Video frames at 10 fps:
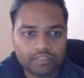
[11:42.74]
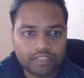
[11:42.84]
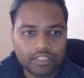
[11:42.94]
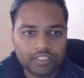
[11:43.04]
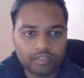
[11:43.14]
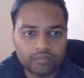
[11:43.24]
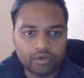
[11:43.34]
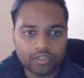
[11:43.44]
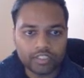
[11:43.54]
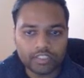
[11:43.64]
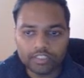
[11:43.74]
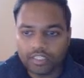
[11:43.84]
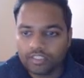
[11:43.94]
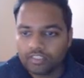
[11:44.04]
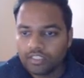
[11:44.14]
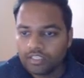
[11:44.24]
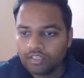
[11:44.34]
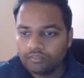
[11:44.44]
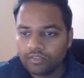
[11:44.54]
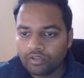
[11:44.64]
test blog in this case,
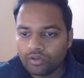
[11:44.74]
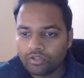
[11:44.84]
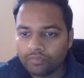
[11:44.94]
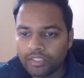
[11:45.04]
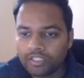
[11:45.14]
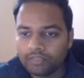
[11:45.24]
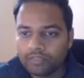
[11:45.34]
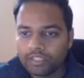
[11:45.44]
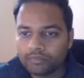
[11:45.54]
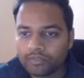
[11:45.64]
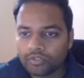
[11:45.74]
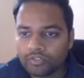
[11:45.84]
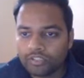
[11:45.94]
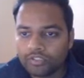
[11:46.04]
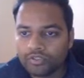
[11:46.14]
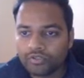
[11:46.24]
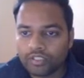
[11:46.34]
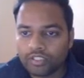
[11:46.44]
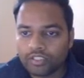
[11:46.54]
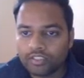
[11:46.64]
will automatically become your
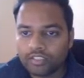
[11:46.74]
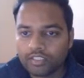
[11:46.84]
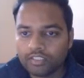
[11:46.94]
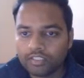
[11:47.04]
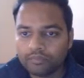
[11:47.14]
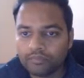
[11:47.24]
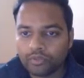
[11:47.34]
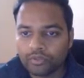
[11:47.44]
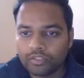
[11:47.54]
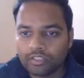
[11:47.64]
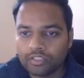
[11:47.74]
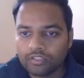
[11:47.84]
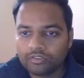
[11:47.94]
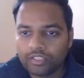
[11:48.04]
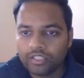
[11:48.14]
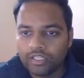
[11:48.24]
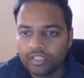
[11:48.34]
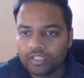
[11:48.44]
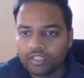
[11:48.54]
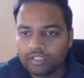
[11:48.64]
URL test blog, right?
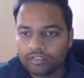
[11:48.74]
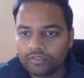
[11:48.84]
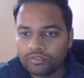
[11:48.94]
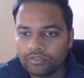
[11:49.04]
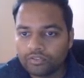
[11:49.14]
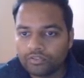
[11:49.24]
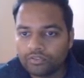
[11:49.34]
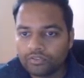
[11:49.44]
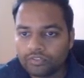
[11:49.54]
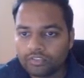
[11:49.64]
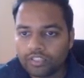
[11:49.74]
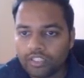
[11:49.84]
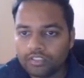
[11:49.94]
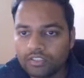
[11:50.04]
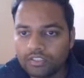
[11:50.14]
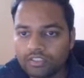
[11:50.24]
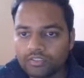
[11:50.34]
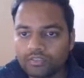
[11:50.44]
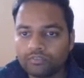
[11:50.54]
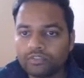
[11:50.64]
And if you want to change it,
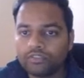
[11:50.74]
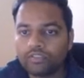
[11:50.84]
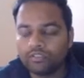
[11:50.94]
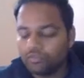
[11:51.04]
so what you can do